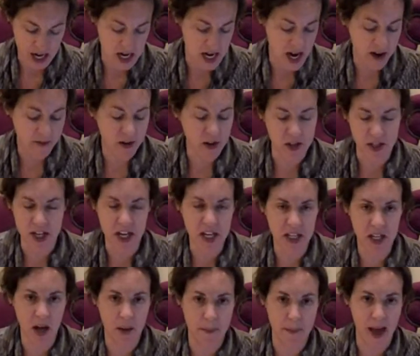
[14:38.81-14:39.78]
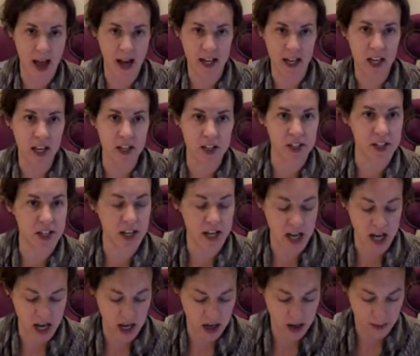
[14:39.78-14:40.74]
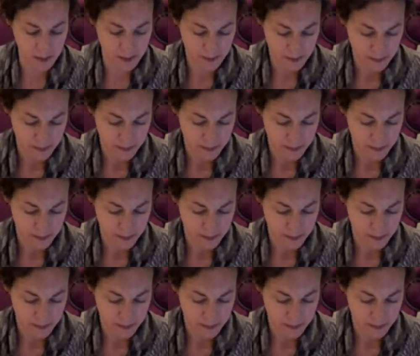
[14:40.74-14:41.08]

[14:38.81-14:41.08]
He never did come back in, did he?